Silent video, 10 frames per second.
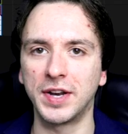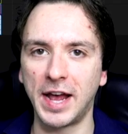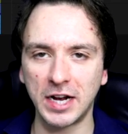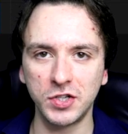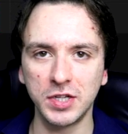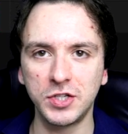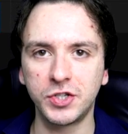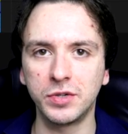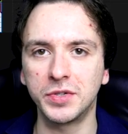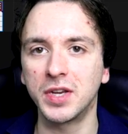can actually
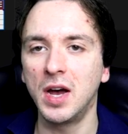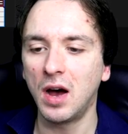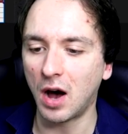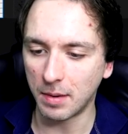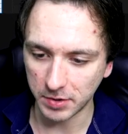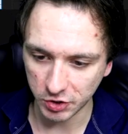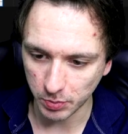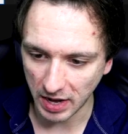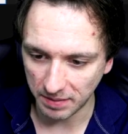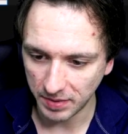choose how much
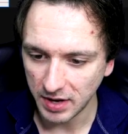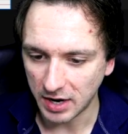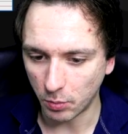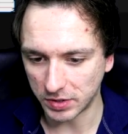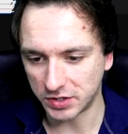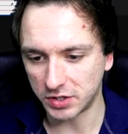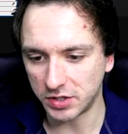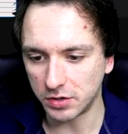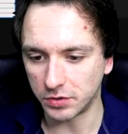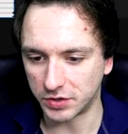RAM it wants to
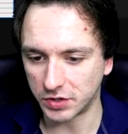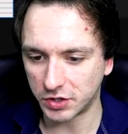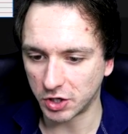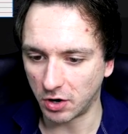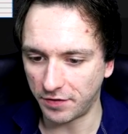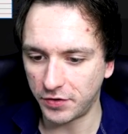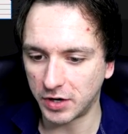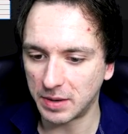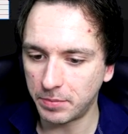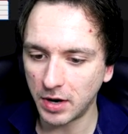use. So if you're
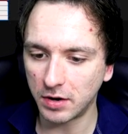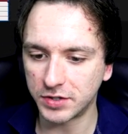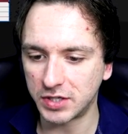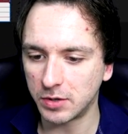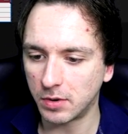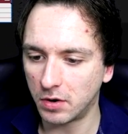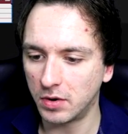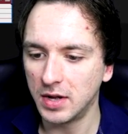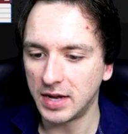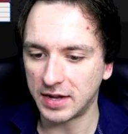going to put it on zero,
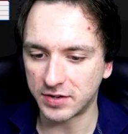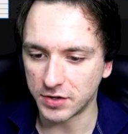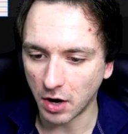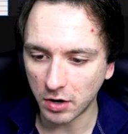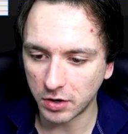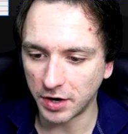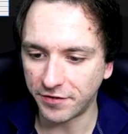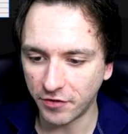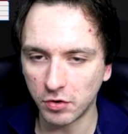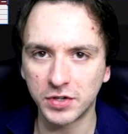it's not going to
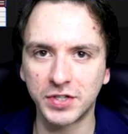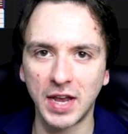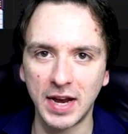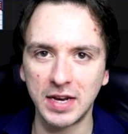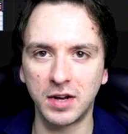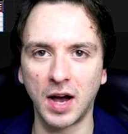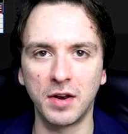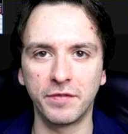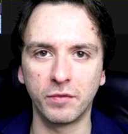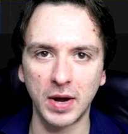force any kind
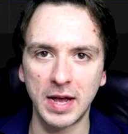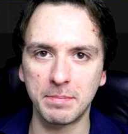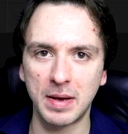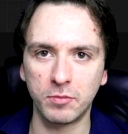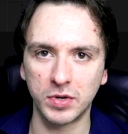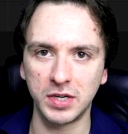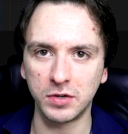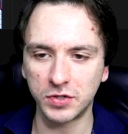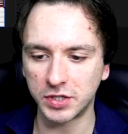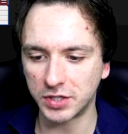of RAM memory
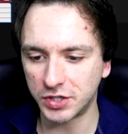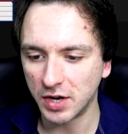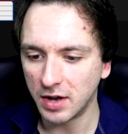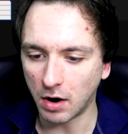usage